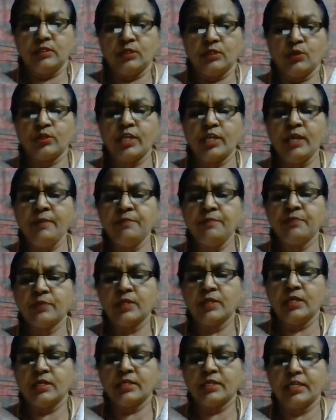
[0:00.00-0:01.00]
Okay,
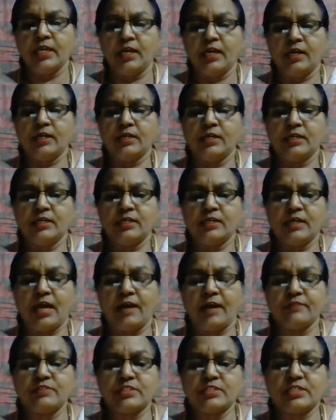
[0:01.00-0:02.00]
here
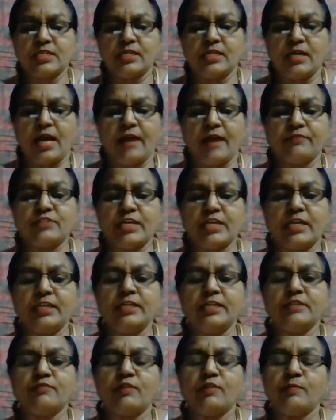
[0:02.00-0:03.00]
I've taken
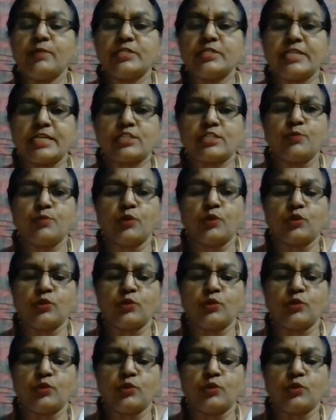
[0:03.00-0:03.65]
it from the textbook.